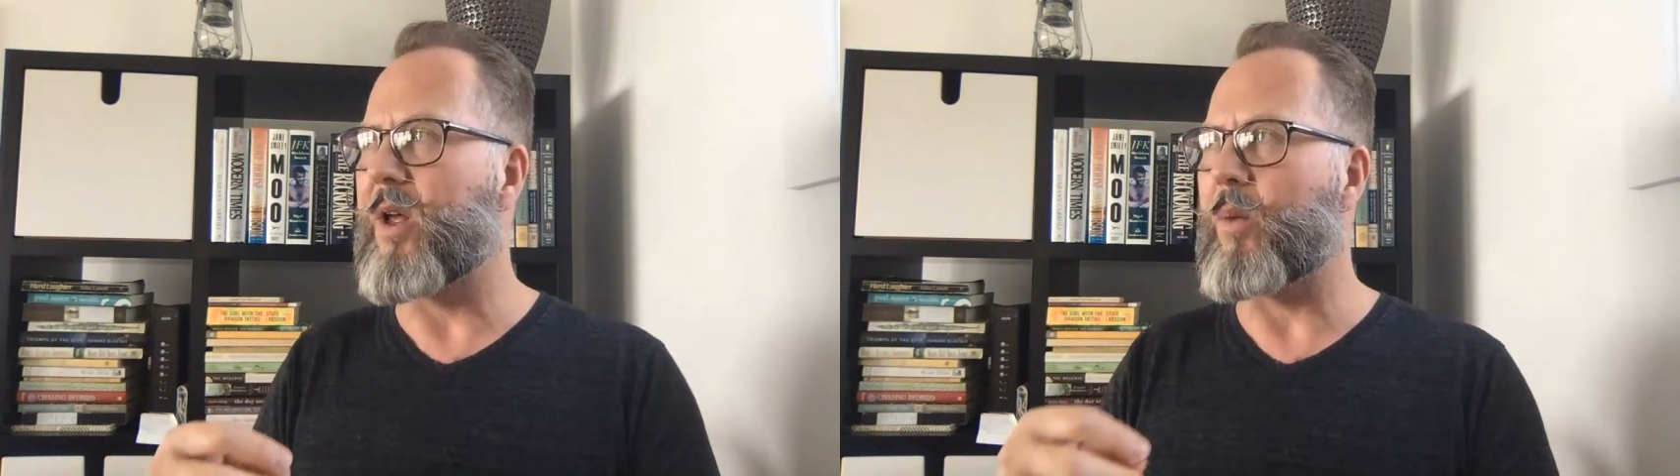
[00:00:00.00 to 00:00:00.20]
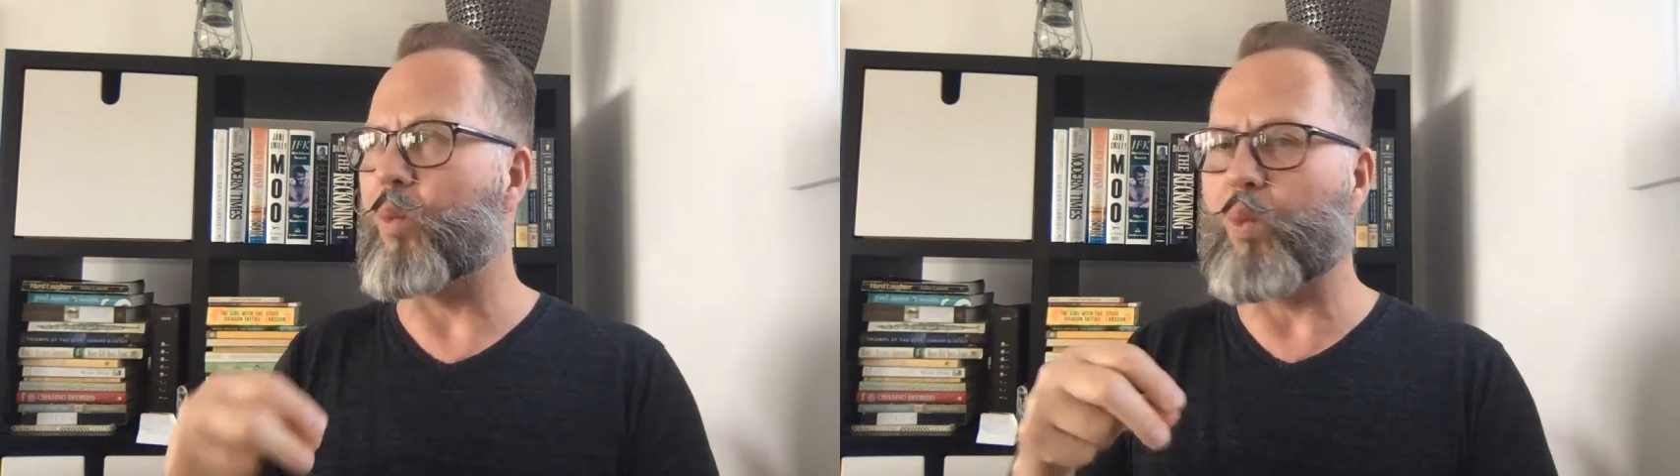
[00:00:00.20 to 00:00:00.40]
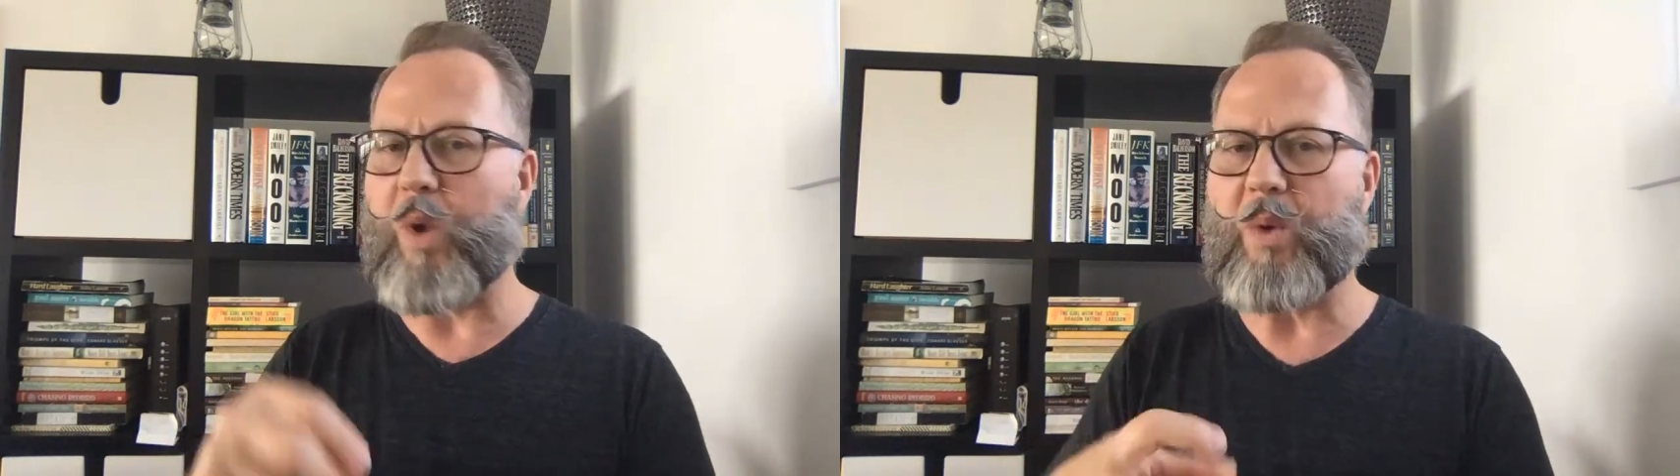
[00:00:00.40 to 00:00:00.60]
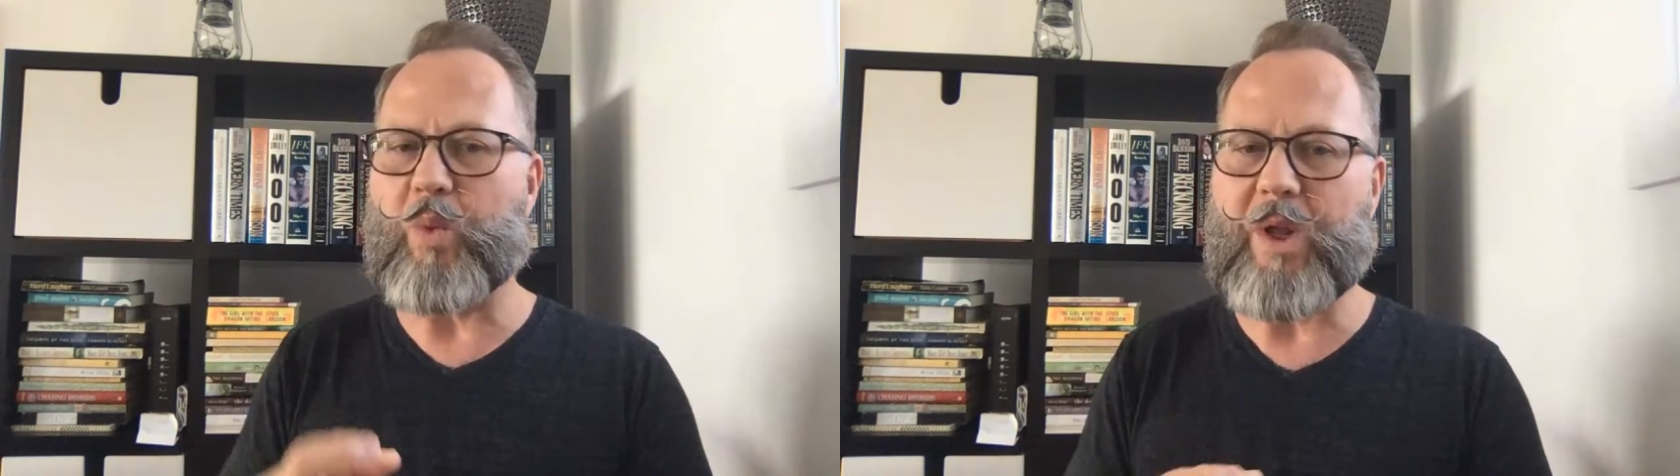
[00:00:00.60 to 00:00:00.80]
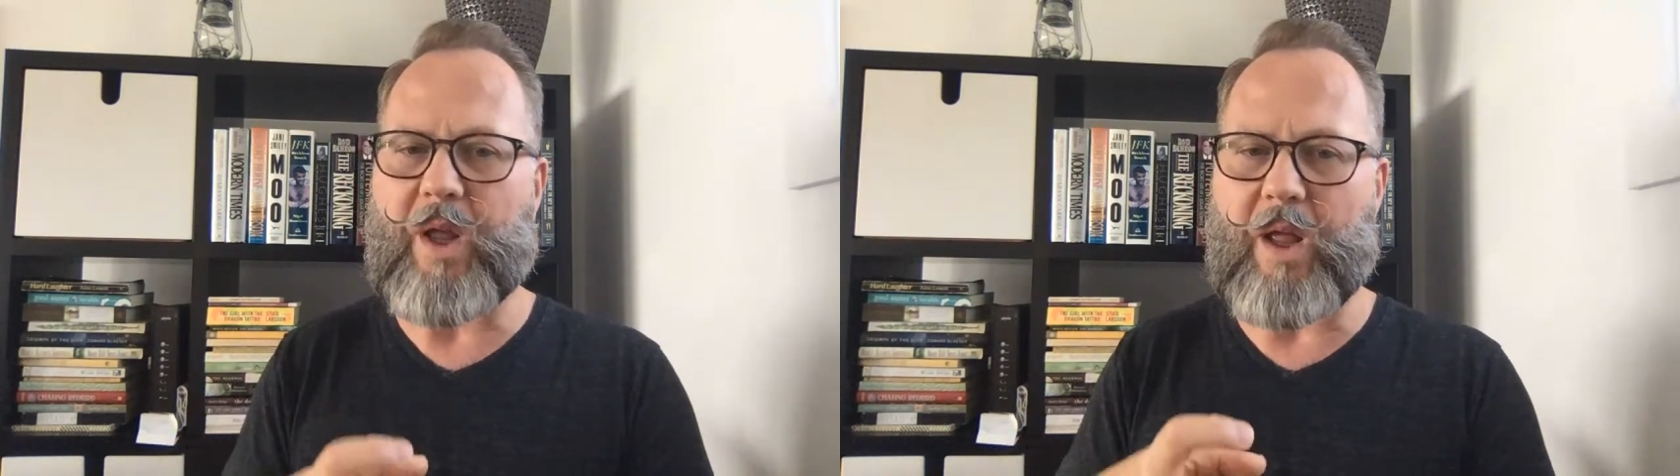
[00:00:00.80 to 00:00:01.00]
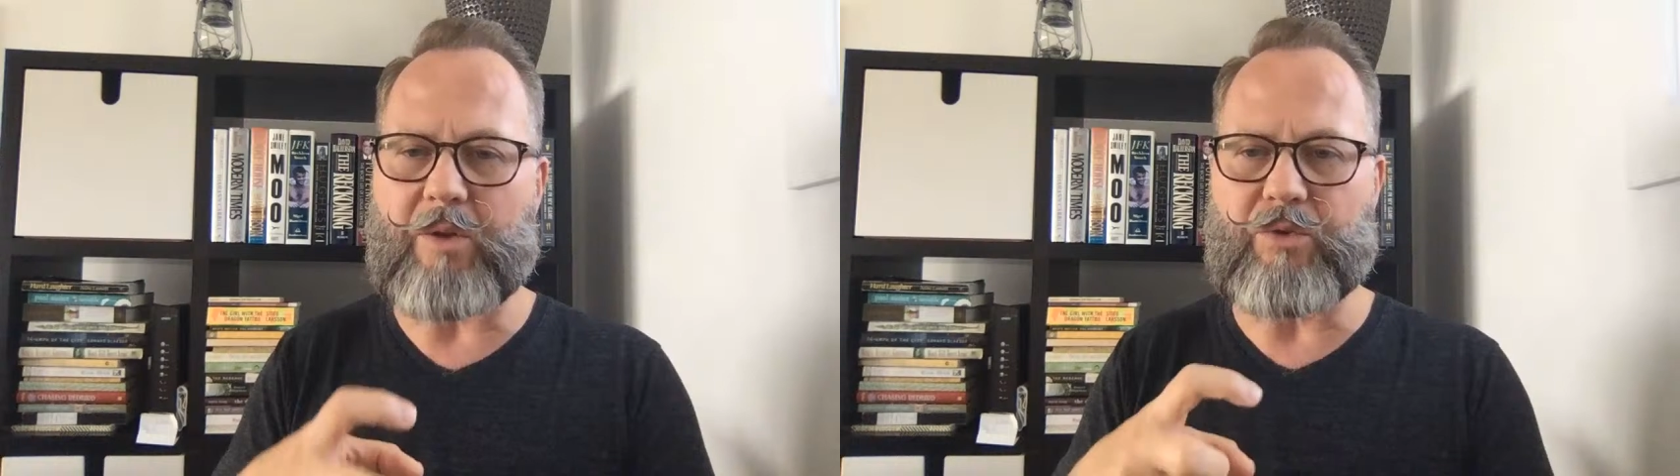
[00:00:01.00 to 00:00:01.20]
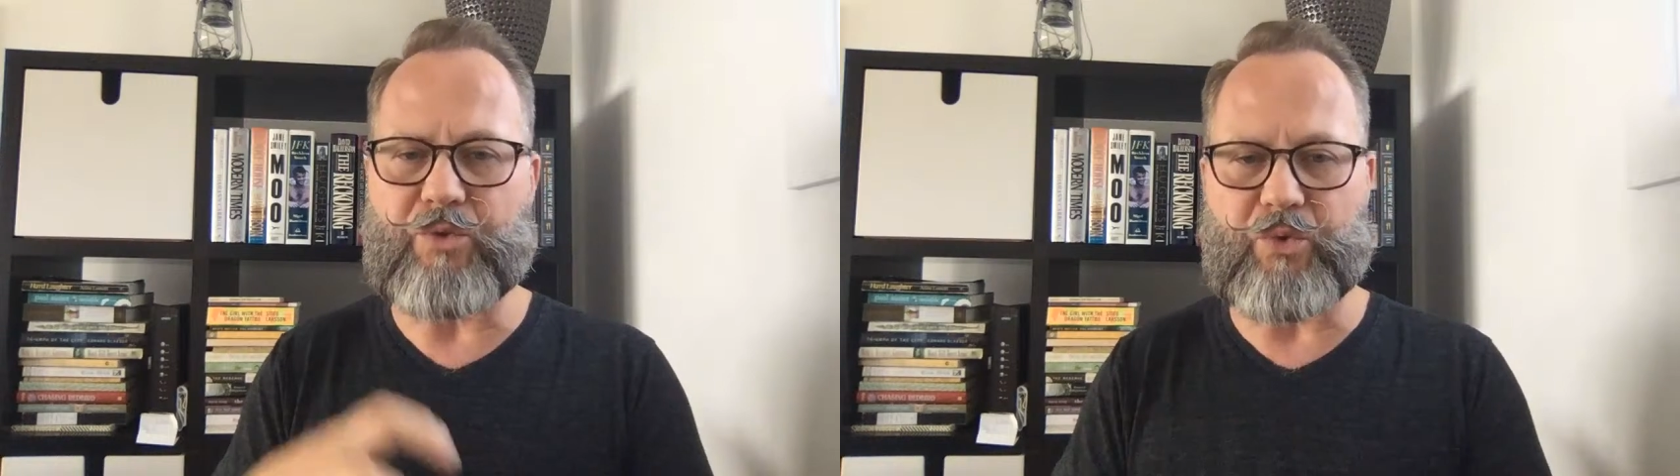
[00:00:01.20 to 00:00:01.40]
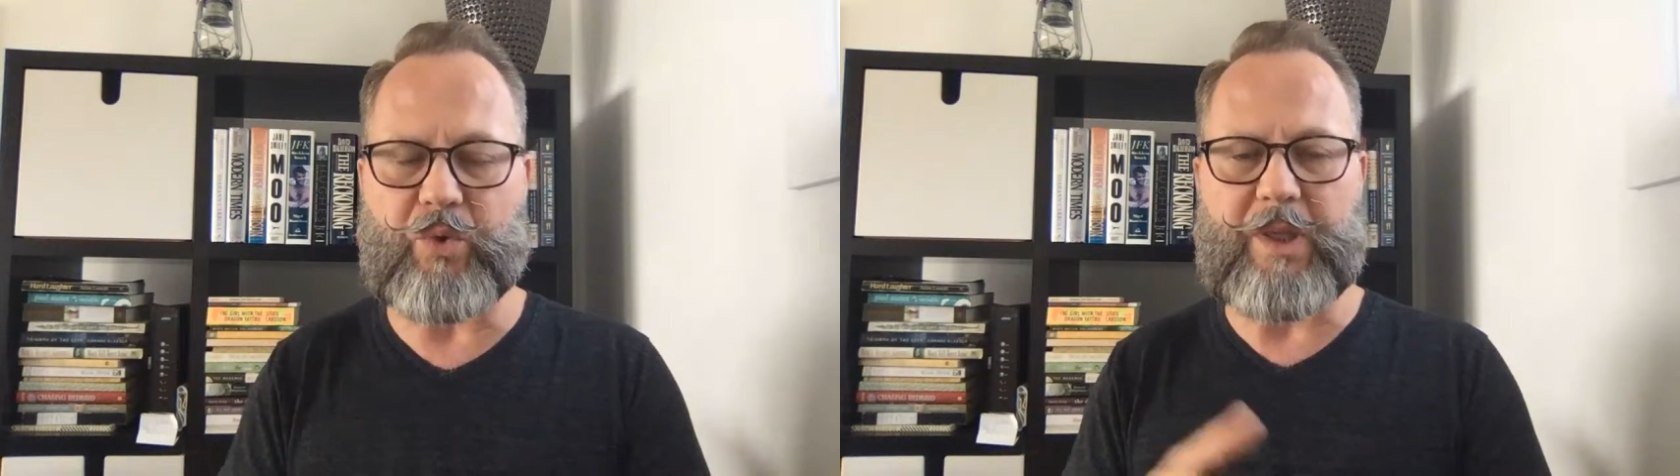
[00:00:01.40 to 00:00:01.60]
When we are
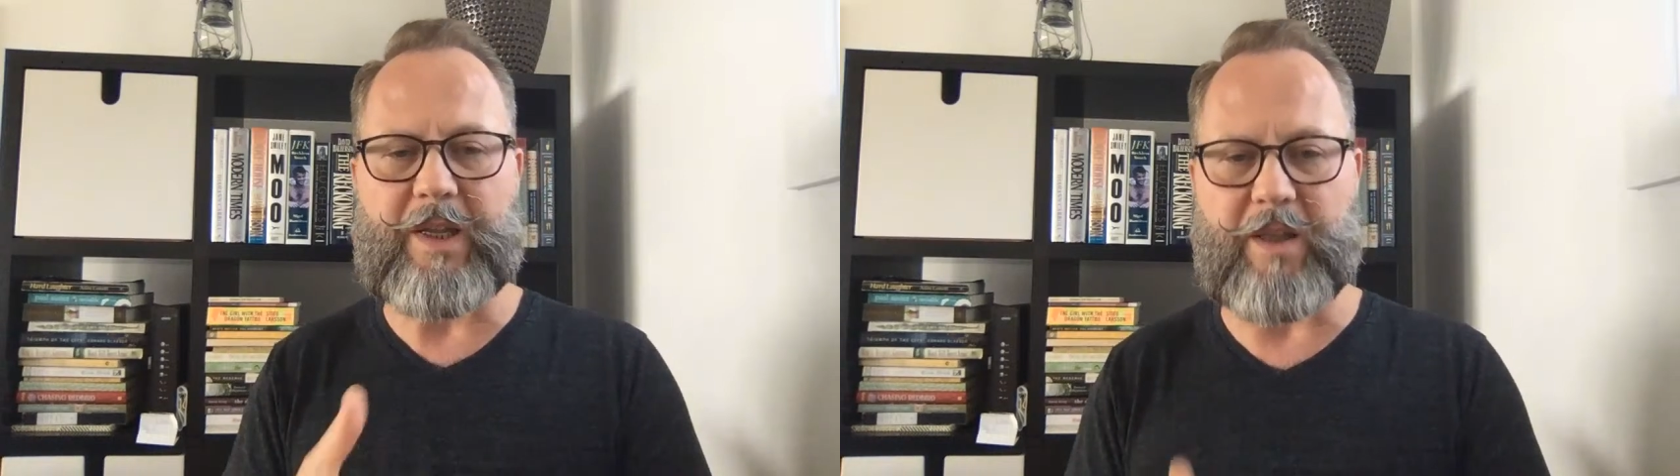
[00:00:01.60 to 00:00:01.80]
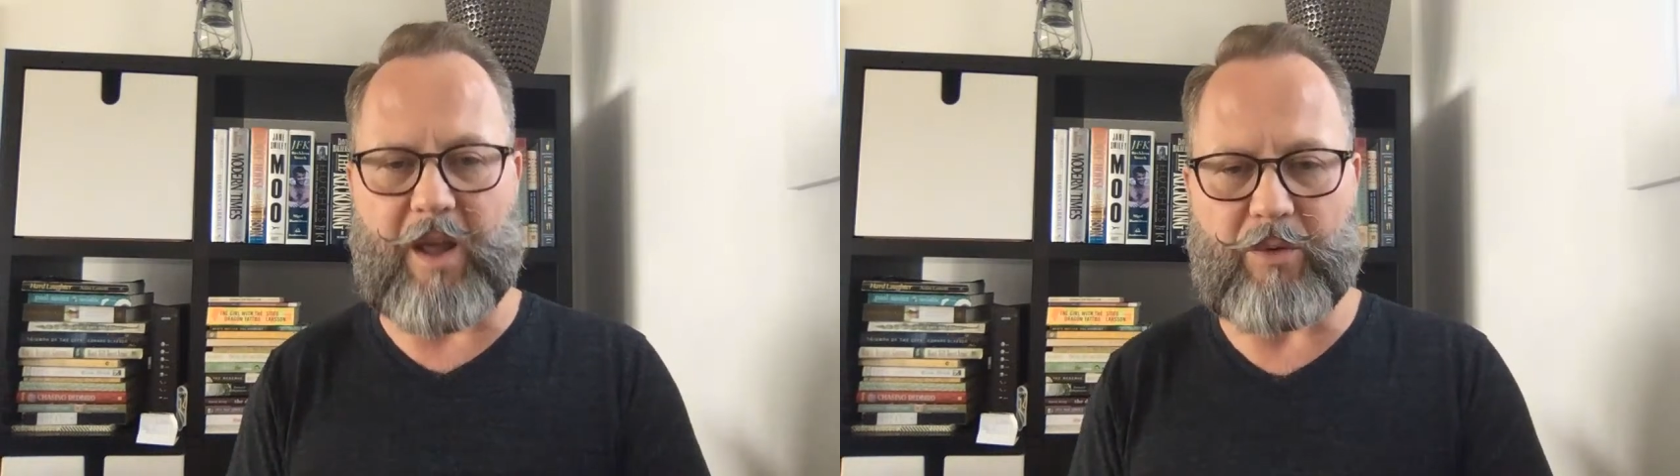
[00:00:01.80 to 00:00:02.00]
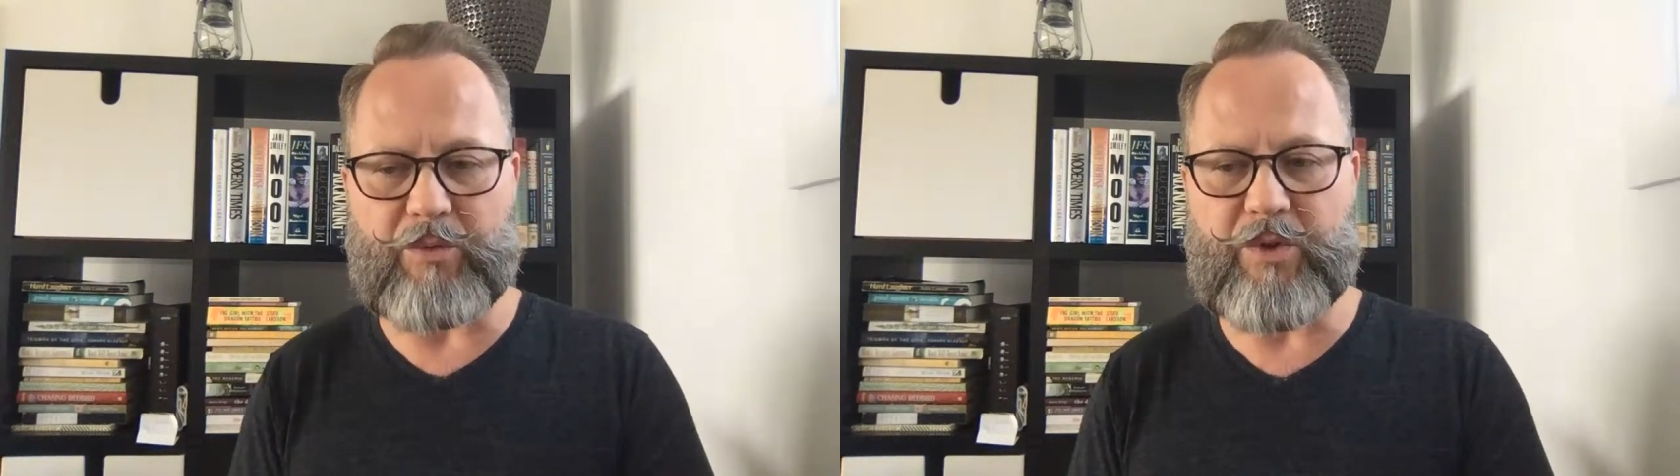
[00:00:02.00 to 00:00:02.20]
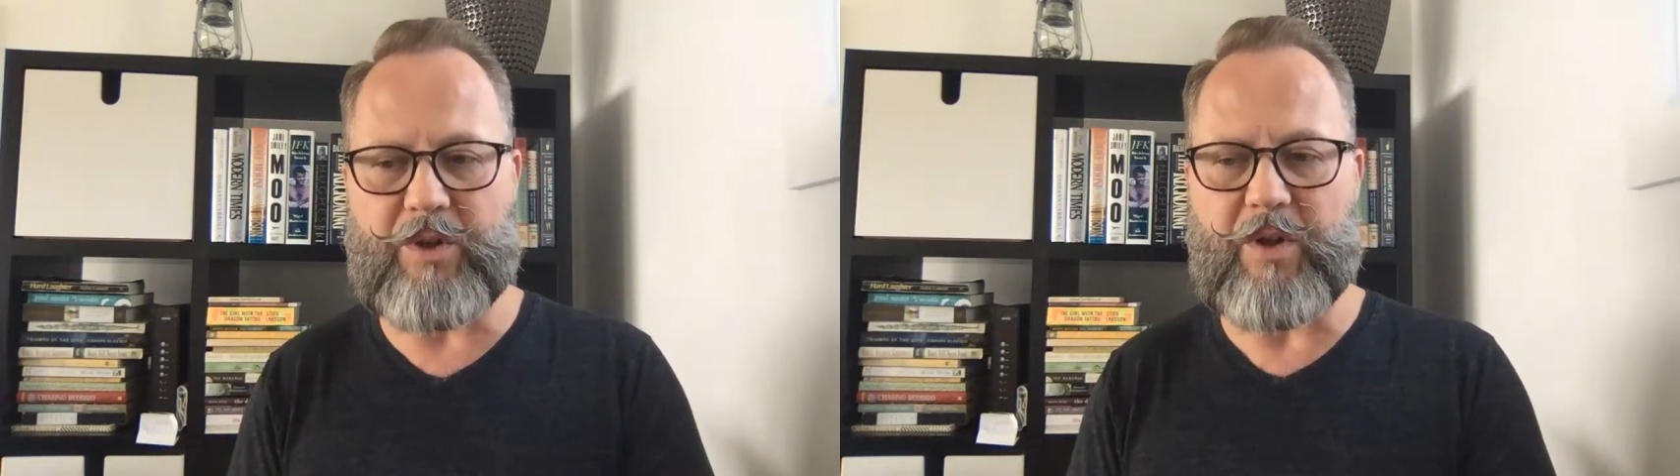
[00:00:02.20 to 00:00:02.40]
truly loved,